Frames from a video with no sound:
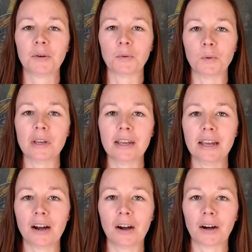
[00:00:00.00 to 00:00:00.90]

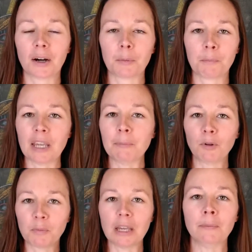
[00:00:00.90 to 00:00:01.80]
We are
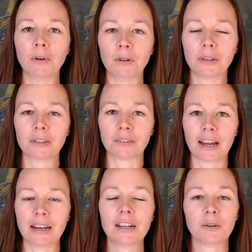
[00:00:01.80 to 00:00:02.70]
people,
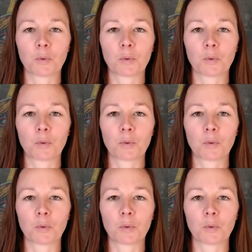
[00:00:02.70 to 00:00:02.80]
right?